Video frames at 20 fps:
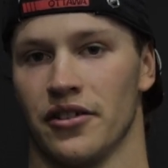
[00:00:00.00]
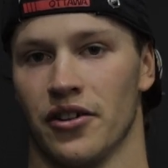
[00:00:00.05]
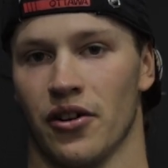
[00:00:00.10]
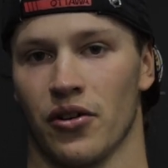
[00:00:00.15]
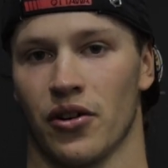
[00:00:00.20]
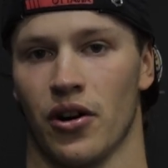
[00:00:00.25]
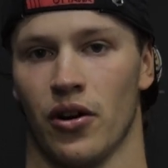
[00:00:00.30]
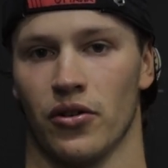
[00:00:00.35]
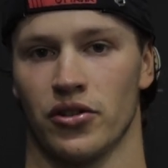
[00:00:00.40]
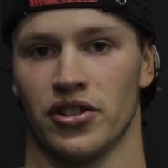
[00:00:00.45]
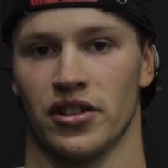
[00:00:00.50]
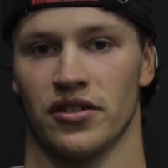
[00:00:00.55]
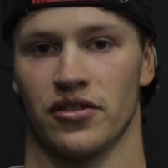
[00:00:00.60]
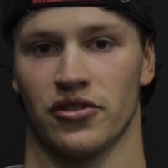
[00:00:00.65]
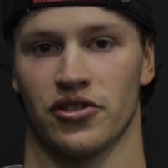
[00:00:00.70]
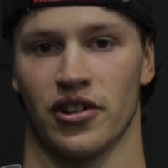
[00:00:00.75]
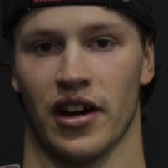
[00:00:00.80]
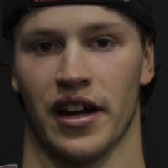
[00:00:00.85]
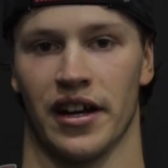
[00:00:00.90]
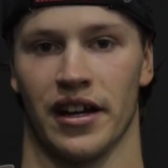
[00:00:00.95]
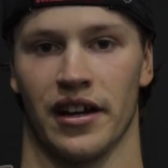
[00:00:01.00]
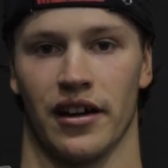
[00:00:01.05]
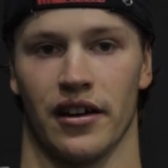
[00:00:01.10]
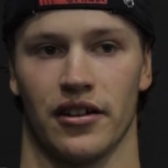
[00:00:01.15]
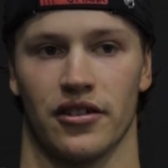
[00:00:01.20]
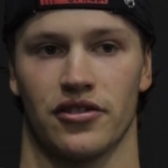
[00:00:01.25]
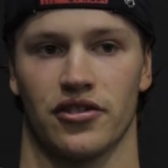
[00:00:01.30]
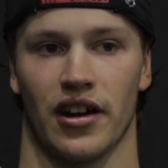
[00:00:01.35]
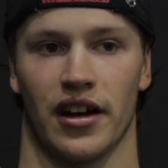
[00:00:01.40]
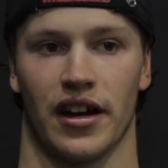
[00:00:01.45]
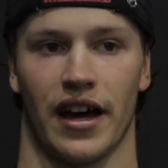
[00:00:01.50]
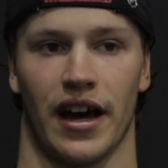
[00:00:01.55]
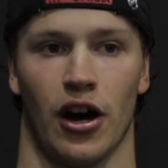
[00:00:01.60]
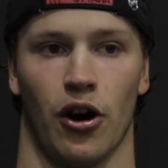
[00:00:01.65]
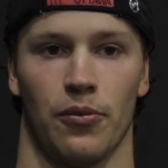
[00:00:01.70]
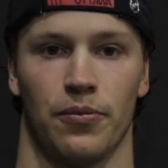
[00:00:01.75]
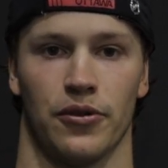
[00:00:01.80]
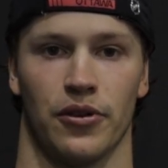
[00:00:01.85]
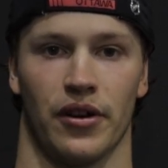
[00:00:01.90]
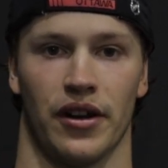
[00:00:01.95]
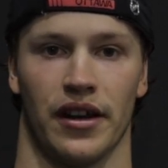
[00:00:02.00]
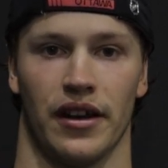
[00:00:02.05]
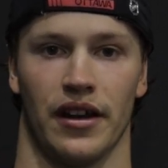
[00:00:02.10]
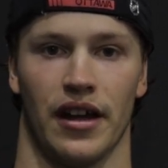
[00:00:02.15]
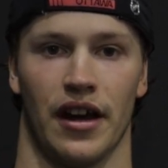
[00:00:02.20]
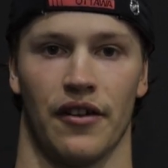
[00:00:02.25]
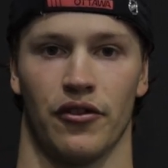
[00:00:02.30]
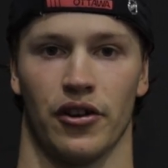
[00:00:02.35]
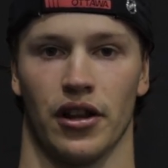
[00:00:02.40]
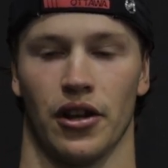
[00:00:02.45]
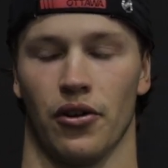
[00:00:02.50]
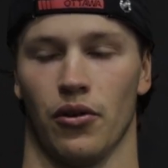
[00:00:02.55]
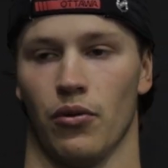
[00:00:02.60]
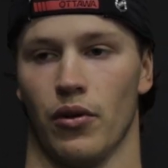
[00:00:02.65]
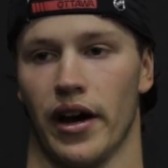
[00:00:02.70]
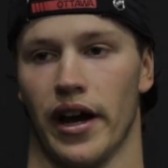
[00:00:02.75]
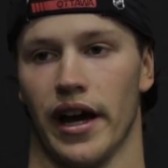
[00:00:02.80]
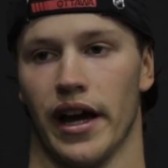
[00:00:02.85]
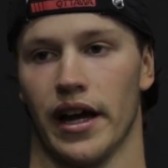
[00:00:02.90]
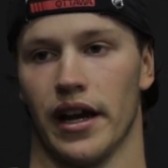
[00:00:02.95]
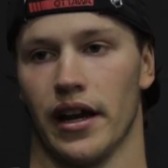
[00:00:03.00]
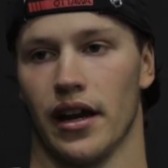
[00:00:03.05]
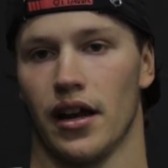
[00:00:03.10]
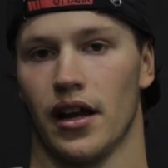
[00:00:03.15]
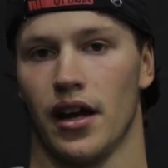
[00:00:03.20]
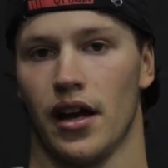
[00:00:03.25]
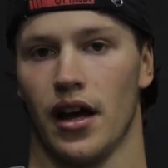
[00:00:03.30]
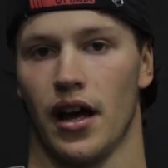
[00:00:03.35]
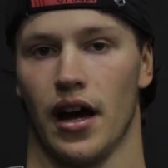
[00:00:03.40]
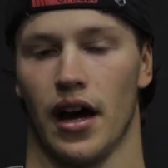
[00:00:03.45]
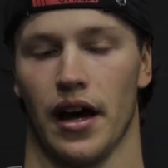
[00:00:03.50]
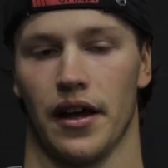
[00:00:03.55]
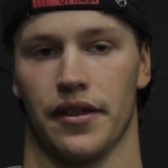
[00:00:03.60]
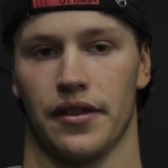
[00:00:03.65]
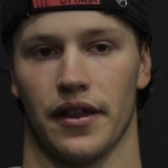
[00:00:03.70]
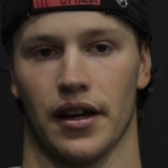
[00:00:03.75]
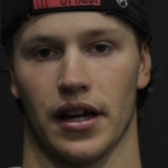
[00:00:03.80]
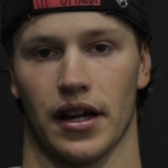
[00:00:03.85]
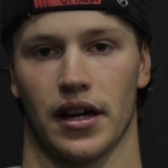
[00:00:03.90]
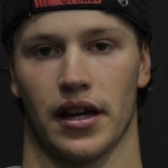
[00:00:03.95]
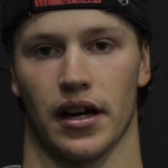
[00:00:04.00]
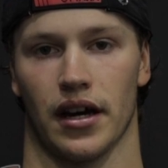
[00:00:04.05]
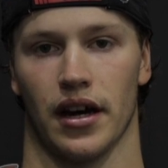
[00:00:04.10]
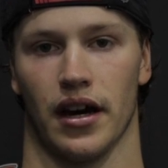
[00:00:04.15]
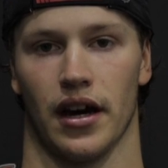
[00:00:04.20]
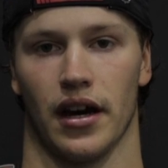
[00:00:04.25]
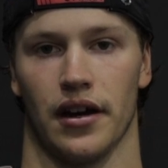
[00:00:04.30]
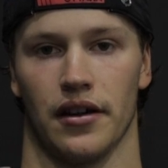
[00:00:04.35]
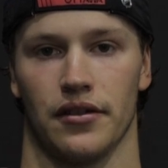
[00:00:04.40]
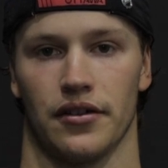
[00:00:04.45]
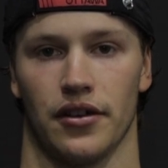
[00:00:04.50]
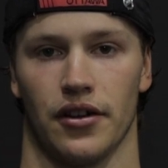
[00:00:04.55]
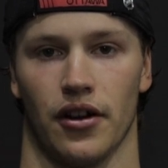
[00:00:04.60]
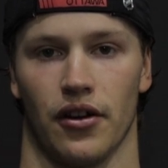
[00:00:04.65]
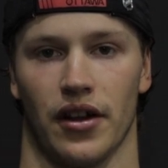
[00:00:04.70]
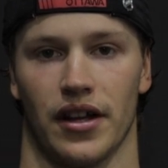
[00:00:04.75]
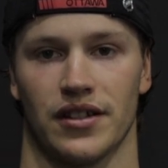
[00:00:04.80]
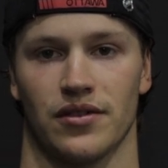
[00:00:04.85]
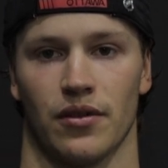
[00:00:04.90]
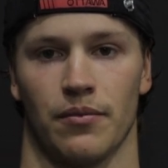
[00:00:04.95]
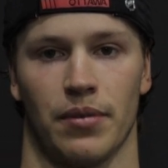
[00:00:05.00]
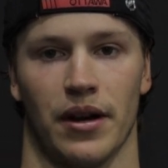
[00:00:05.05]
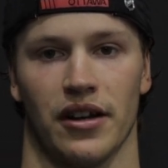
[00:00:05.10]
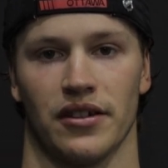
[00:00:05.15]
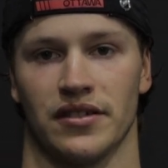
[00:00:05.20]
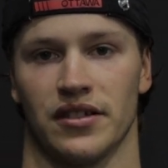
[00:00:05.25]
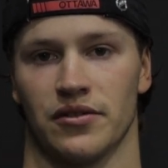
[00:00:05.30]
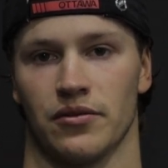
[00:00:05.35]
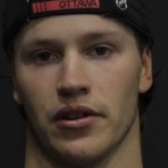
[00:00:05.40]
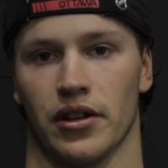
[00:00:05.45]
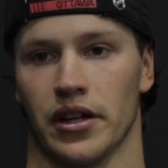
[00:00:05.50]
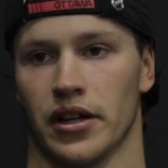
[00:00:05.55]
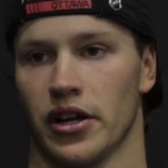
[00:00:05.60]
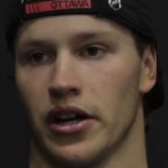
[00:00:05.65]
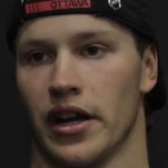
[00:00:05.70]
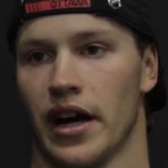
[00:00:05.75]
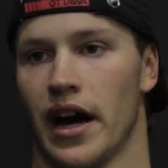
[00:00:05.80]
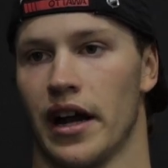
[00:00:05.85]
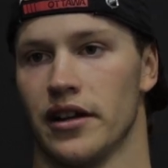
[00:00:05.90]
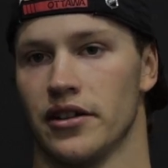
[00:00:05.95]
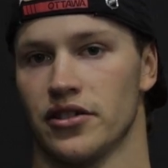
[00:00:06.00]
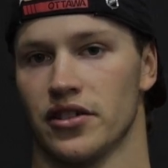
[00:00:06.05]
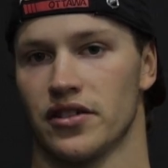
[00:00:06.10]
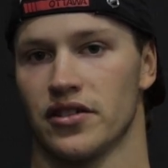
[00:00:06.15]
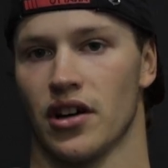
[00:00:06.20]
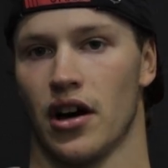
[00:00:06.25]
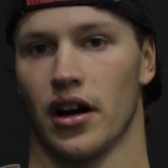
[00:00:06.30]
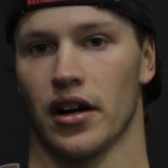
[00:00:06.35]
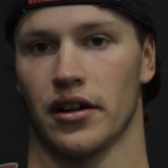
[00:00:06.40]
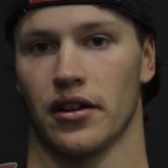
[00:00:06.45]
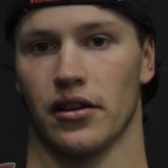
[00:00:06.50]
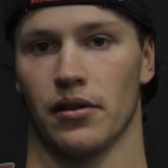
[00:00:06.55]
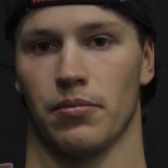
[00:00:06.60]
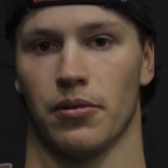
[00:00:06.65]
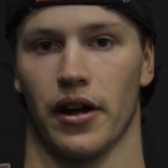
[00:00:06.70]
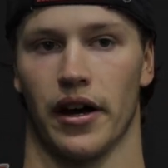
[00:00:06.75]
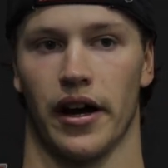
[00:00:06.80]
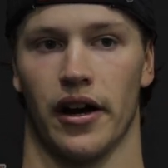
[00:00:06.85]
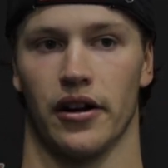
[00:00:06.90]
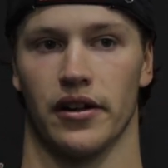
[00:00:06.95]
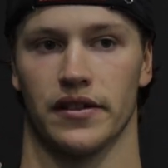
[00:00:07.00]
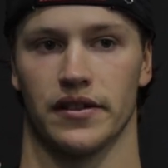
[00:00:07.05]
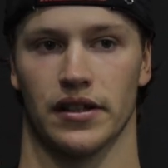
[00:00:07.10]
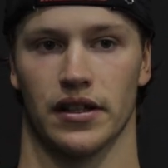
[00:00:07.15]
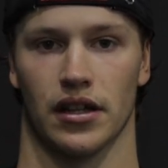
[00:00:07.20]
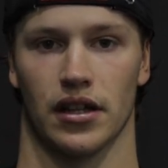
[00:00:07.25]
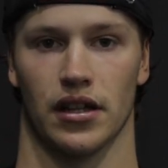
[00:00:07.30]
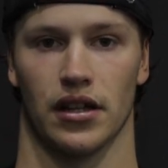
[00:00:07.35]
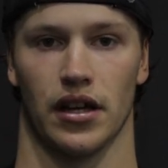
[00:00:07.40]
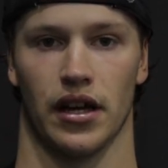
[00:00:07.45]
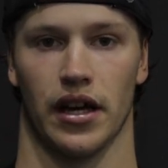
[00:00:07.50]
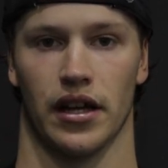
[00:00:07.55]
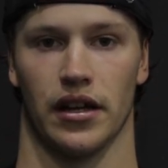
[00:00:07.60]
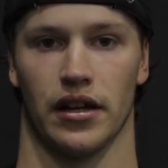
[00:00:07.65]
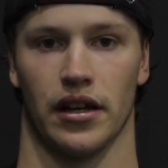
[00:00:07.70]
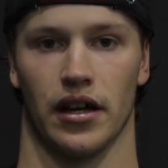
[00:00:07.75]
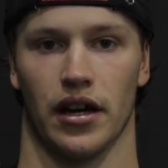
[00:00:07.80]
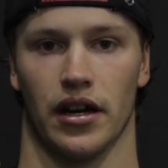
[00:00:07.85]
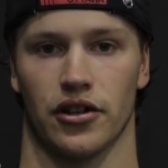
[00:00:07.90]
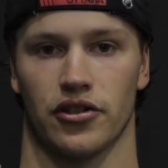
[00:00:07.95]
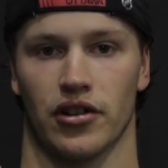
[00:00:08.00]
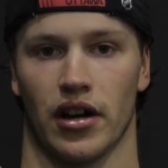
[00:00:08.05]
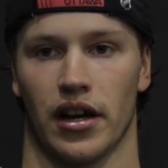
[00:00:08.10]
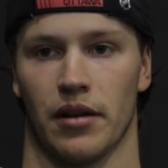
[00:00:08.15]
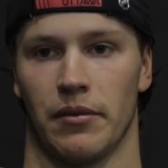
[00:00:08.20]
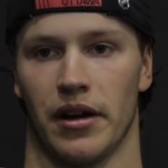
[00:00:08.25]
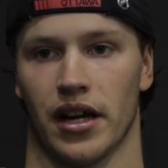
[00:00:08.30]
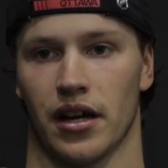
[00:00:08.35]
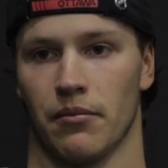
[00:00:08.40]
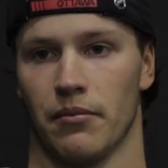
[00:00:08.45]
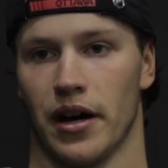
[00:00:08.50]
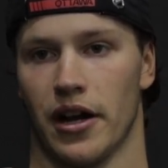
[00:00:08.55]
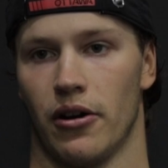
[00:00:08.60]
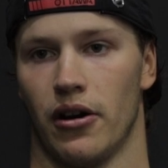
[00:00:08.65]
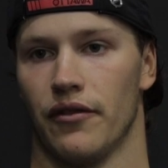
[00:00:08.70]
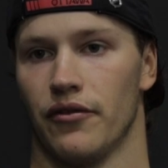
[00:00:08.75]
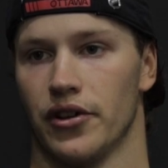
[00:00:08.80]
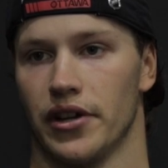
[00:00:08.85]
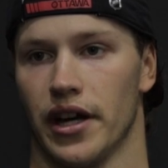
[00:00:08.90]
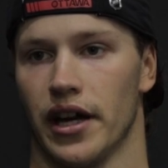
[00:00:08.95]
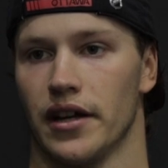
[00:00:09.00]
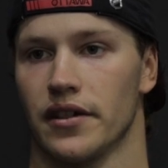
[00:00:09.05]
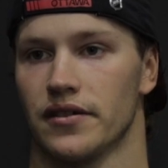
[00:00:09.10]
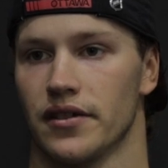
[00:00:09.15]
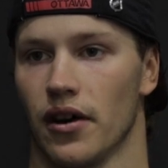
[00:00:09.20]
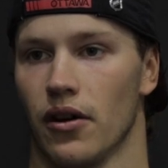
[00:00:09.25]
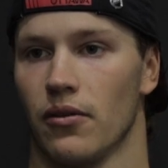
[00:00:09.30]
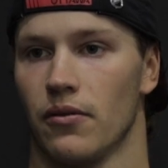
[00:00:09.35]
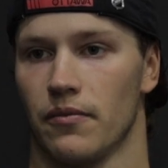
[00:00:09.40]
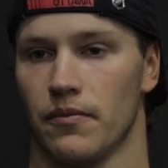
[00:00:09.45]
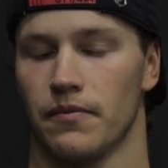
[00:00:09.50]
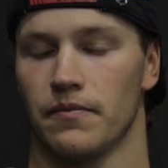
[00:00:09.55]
You know, coaches are trying to help you in every little way. And I think, you know, that's what Belzy's really good at, is just talking to the players and trying to make them better every day. So.